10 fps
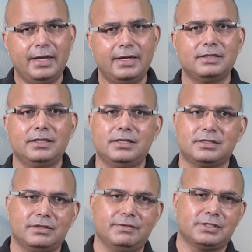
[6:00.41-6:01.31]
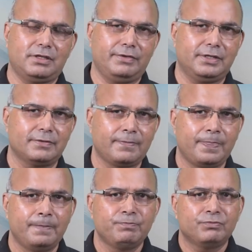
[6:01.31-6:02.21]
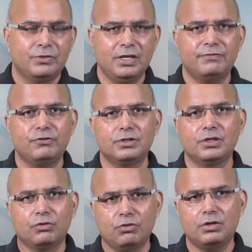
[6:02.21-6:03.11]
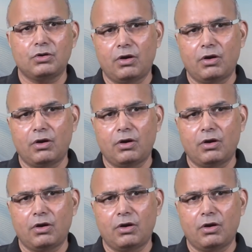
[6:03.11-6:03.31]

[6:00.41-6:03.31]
and the civil servant. Therefore, the court